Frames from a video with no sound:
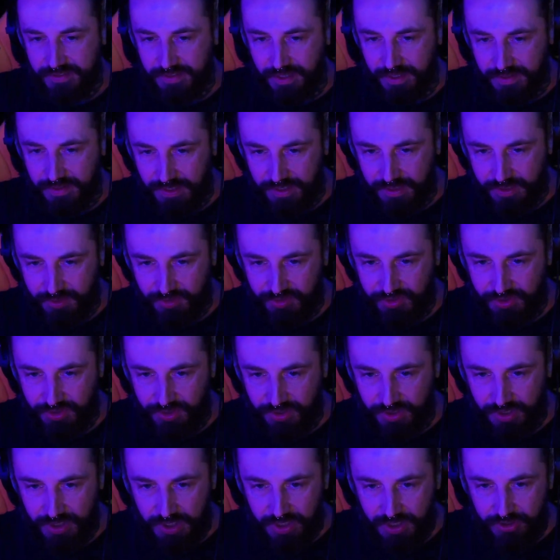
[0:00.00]
I think,
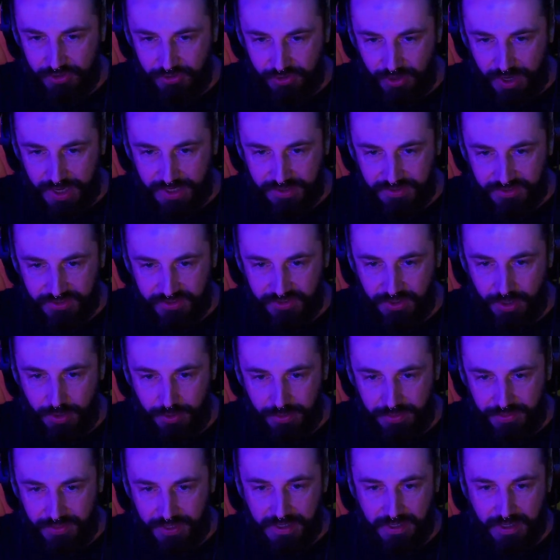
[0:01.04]
to try and start
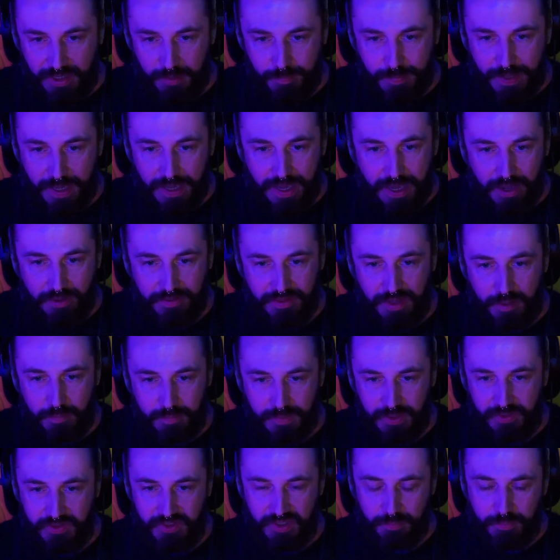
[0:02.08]
thinking about how that
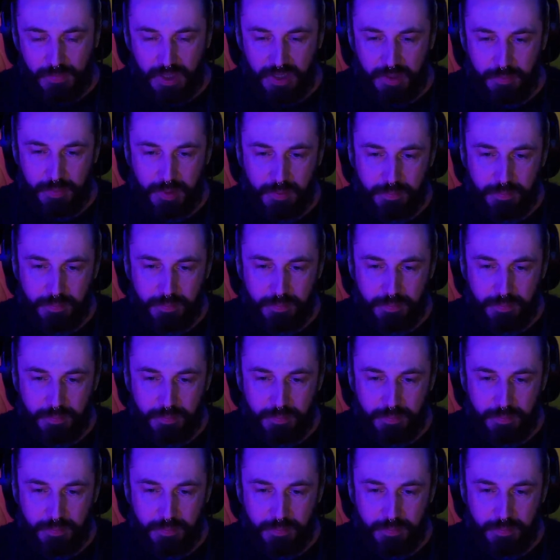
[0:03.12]
music might have been